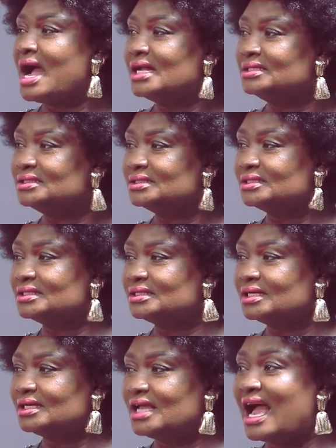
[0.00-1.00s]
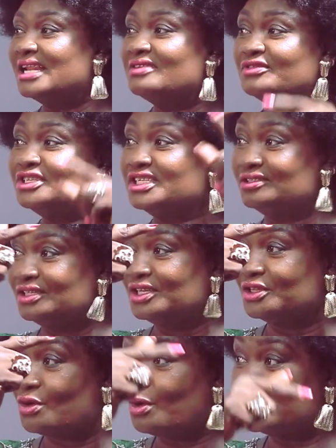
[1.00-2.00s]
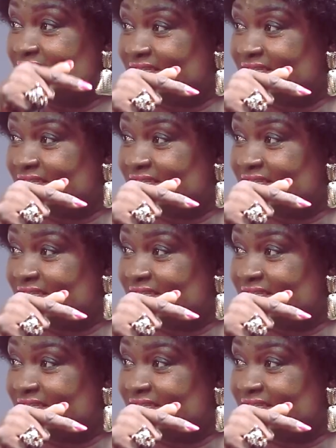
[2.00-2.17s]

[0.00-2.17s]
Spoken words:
Man, and even in the Old